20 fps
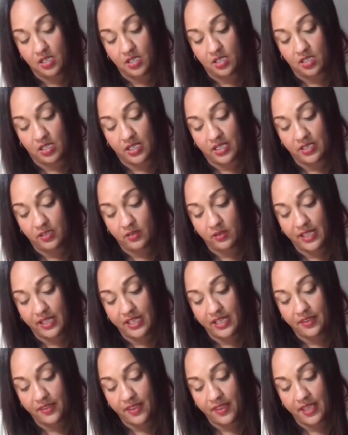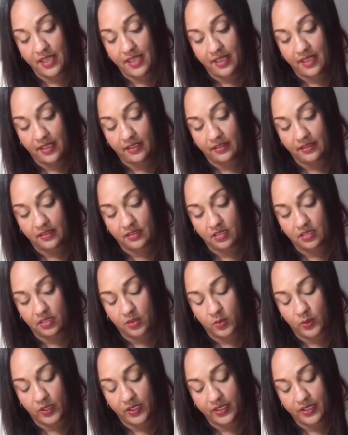I don't like that.
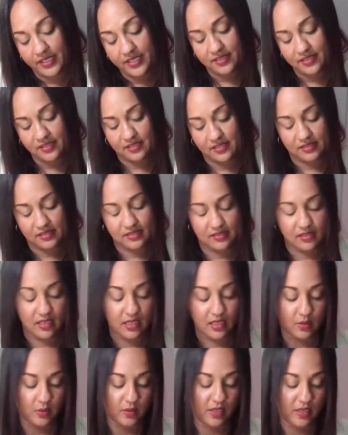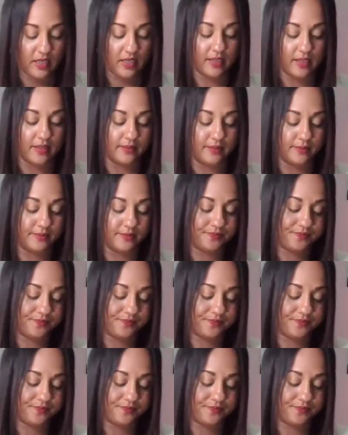Aquarius? Aqua.